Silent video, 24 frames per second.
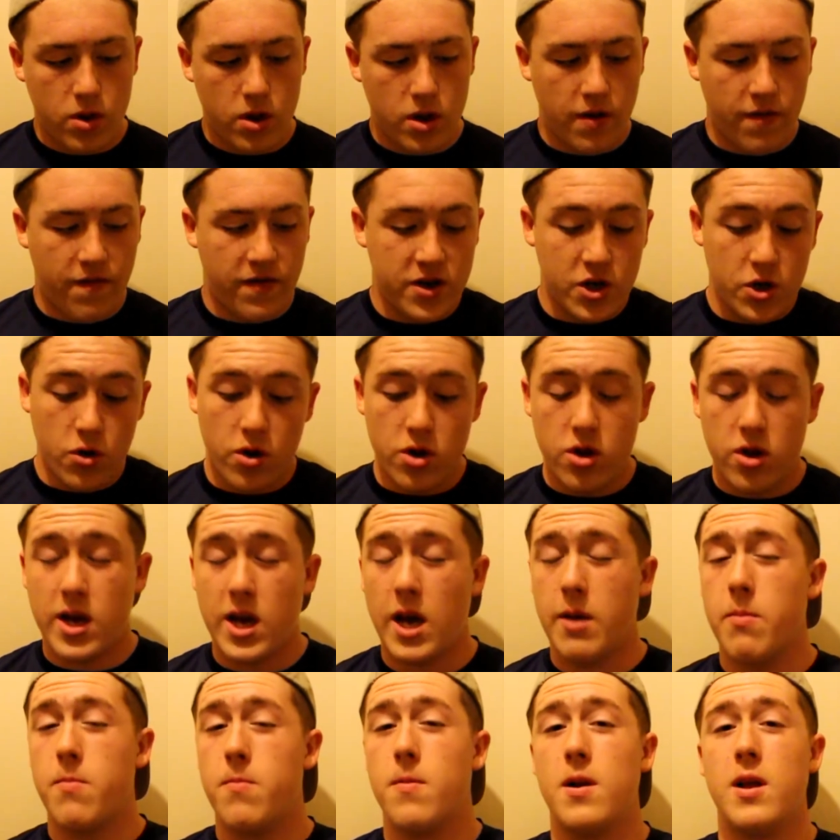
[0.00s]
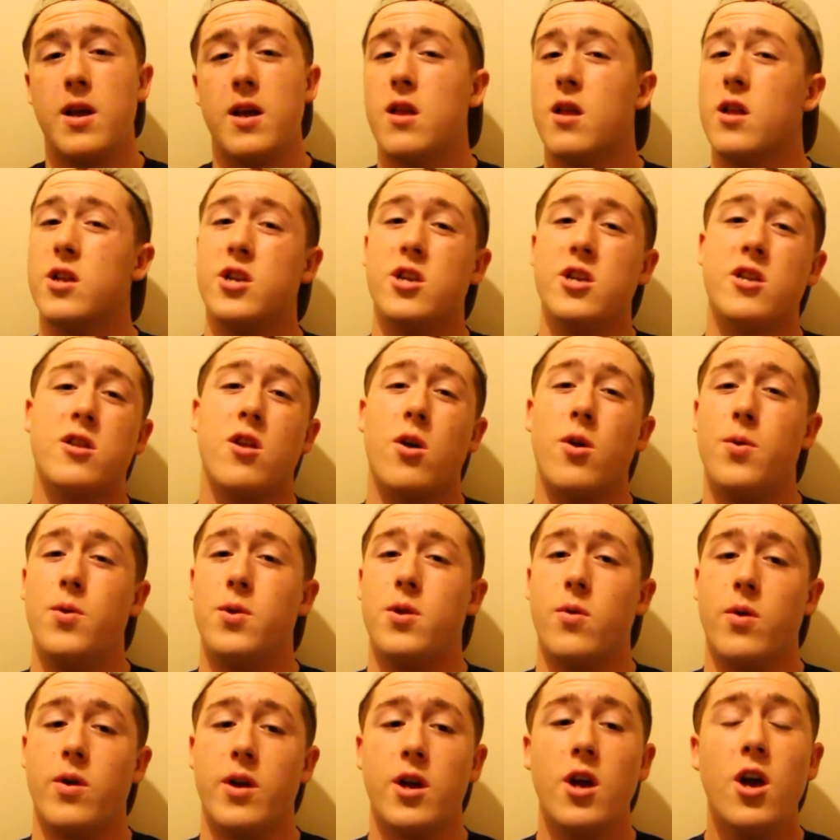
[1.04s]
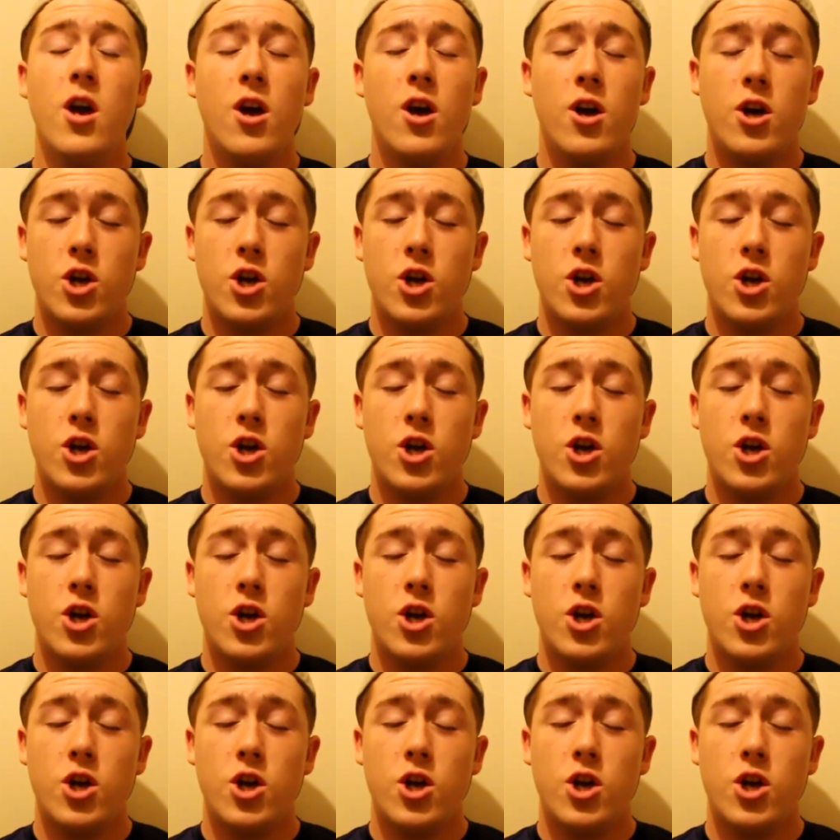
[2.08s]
if it's not in your capability, then just don't do it.